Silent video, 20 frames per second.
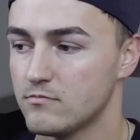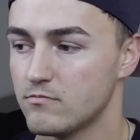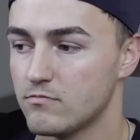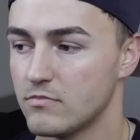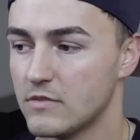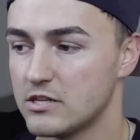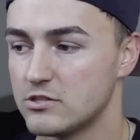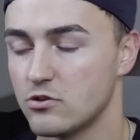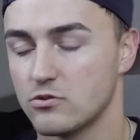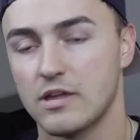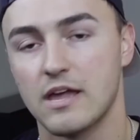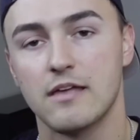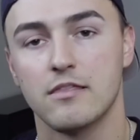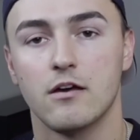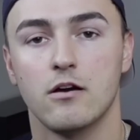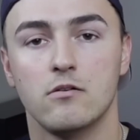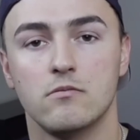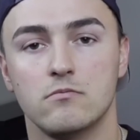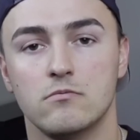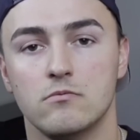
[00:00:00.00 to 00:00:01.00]
It's okay,
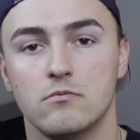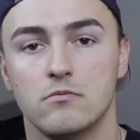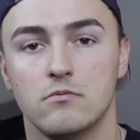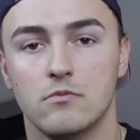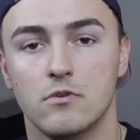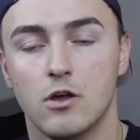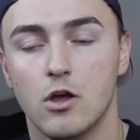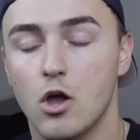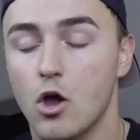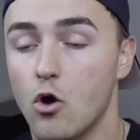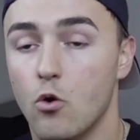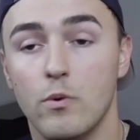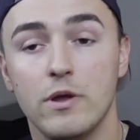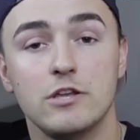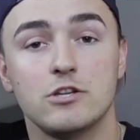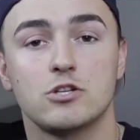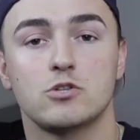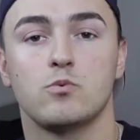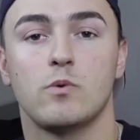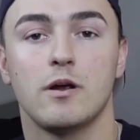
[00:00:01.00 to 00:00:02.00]
though. We can
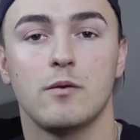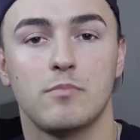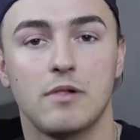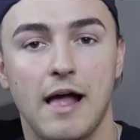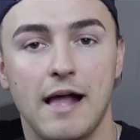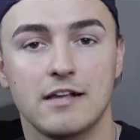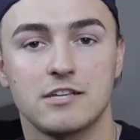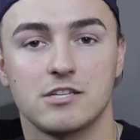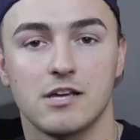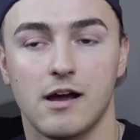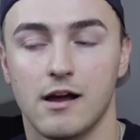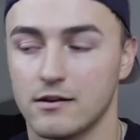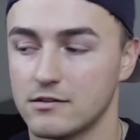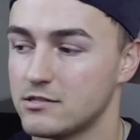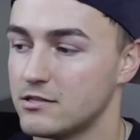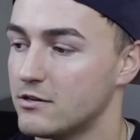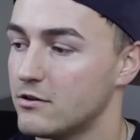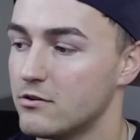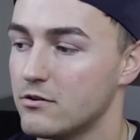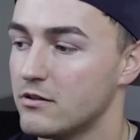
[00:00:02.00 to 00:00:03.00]
just wear black socks
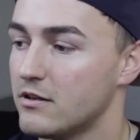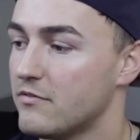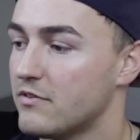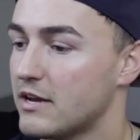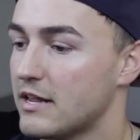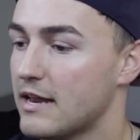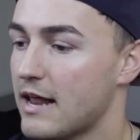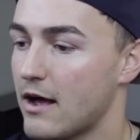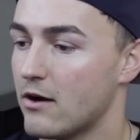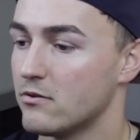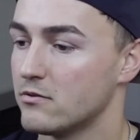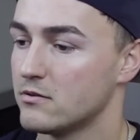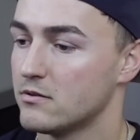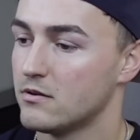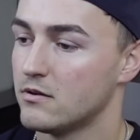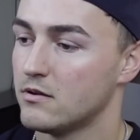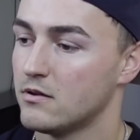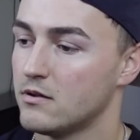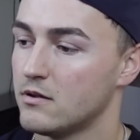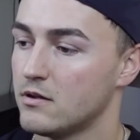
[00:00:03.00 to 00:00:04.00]
and it'll even it out.
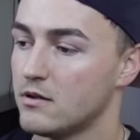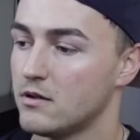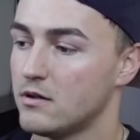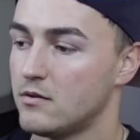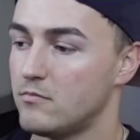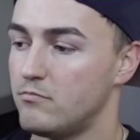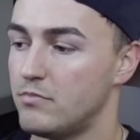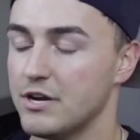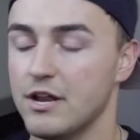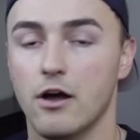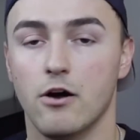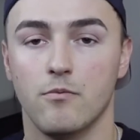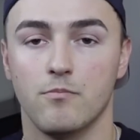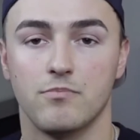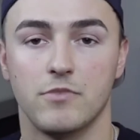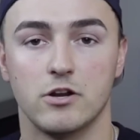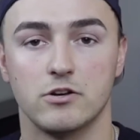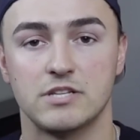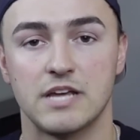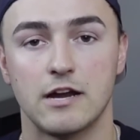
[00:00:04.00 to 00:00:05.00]
But no,
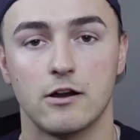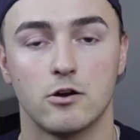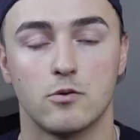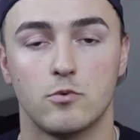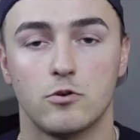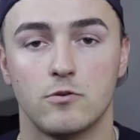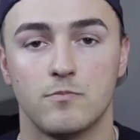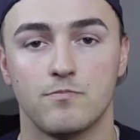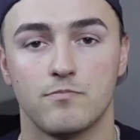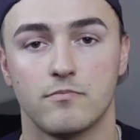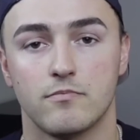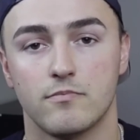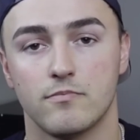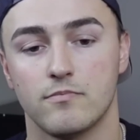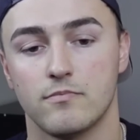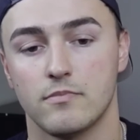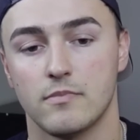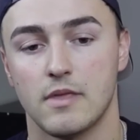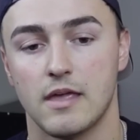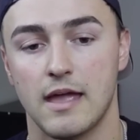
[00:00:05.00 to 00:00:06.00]
they're terrible,
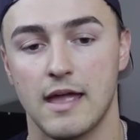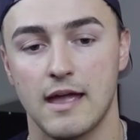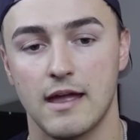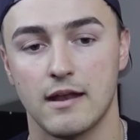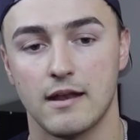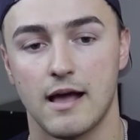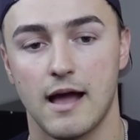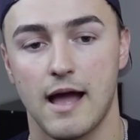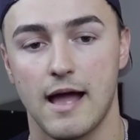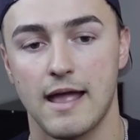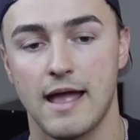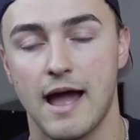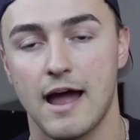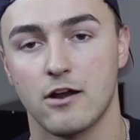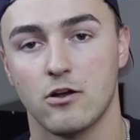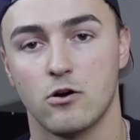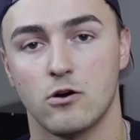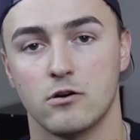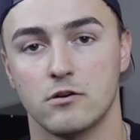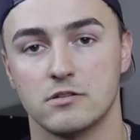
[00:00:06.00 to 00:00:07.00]
and I had a
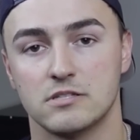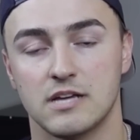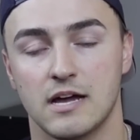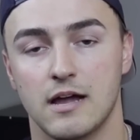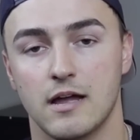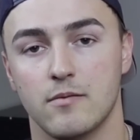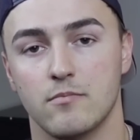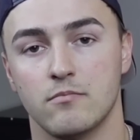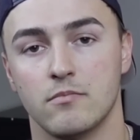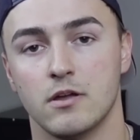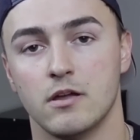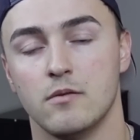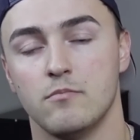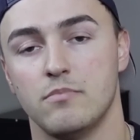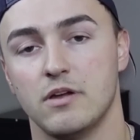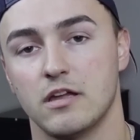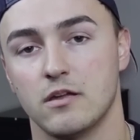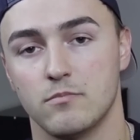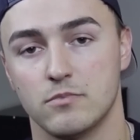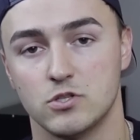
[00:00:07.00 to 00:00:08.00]
hard time
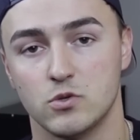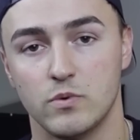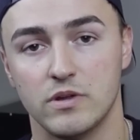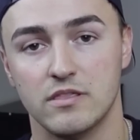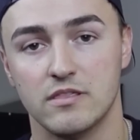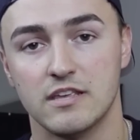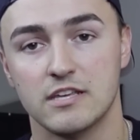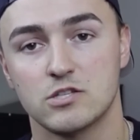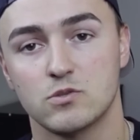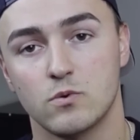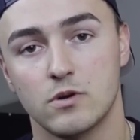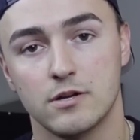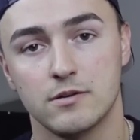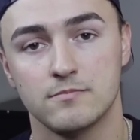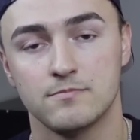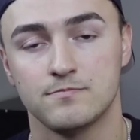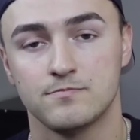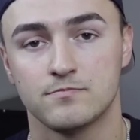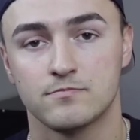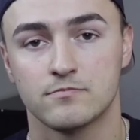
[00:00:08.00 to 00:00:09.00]
picking between this one
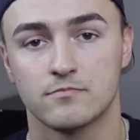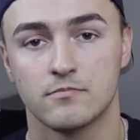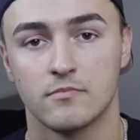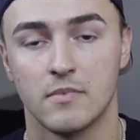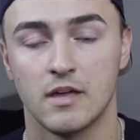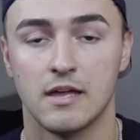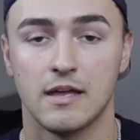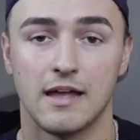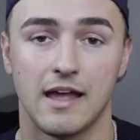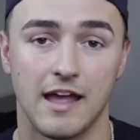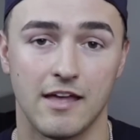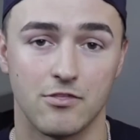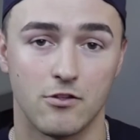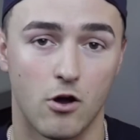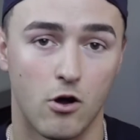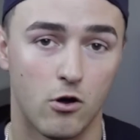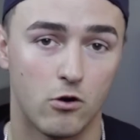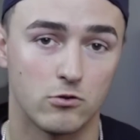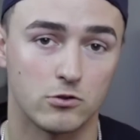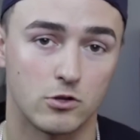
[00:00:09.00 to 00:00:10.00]
and the
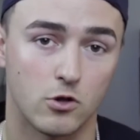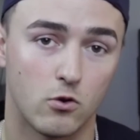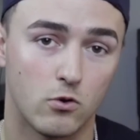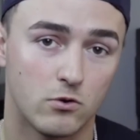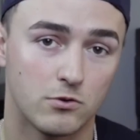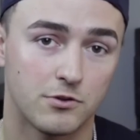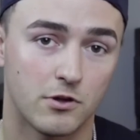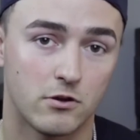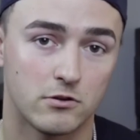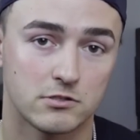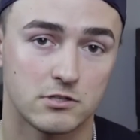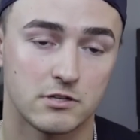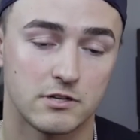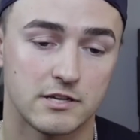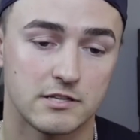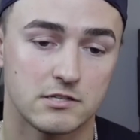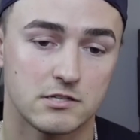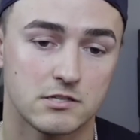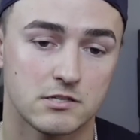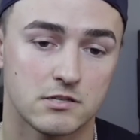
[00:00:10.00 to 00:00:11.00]
all-gold
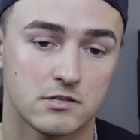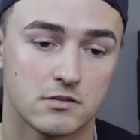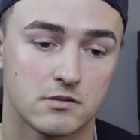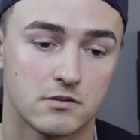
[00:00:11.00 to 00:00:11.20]
alternates.